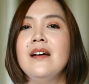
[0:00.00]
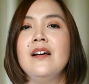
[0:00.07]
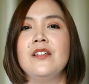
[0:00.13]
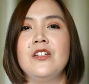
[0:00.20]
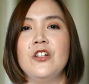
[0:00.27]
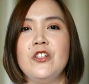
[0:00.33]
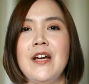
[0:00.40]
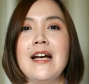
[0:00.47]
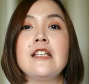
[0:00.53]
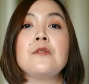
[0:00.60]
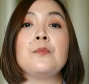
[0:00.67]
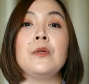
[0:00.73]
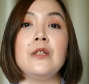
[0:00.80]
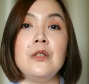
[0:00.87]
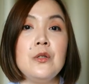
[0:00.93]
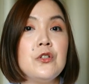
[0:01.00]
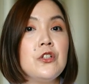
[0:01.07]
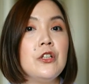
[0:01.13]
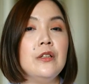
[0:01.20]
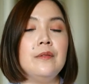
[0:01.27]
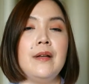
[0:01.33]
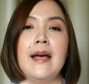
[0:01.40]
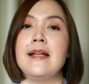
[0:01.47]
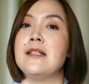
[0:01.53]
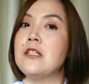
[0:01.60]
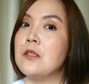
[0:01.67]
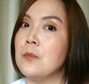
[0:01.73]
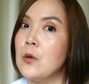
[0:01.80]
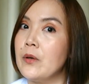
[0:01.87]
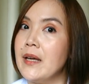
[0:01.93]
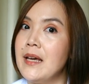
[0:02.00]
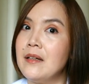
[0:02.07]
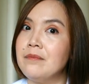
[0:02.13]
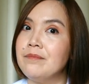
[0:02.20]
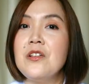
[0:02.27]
such as pollution and smoking,